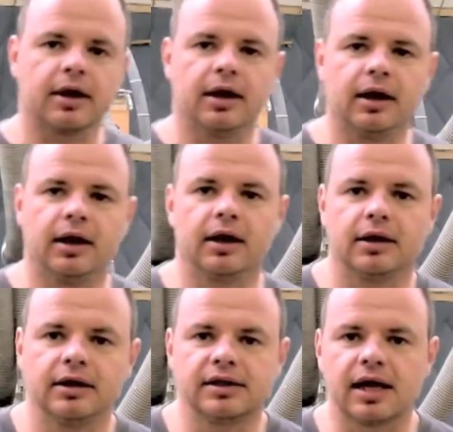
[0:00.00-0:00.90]

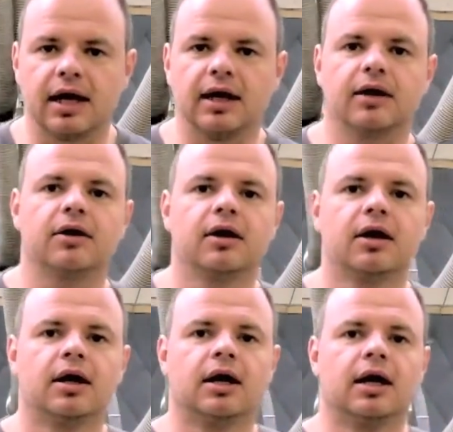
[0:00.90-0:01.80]
and decided
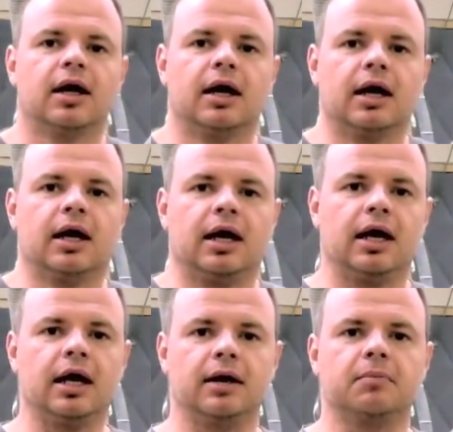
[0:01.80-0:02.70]

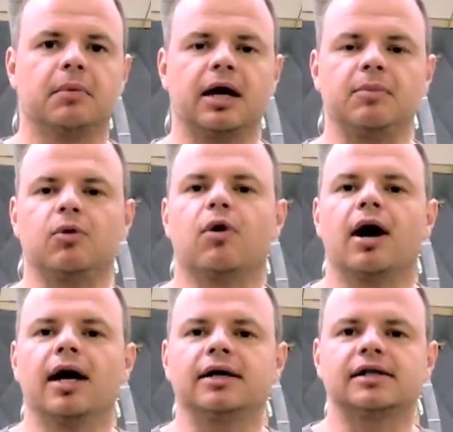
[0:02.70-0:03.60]
it might be
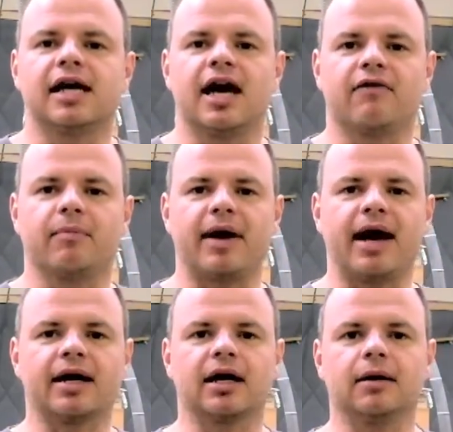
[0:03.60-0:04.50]
wise to have a
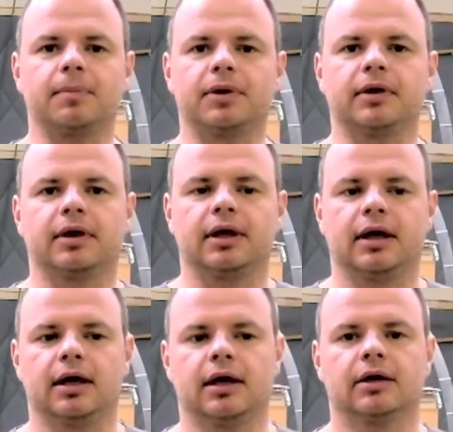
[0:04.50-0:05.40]
backup,
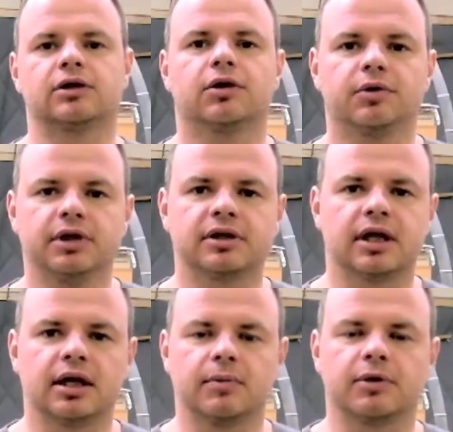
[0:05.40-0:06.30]
so we
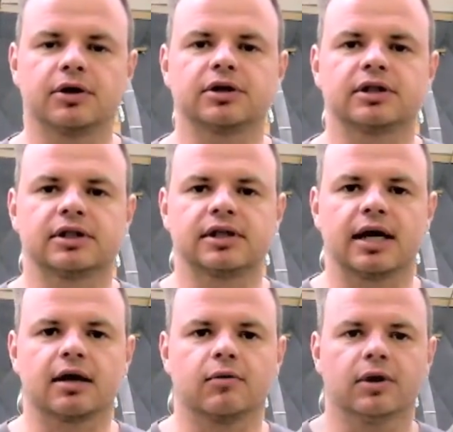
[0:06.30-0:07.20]
decided to purchase a
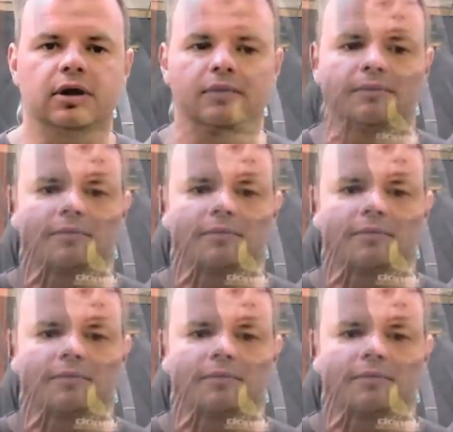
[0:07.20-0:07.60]
second one.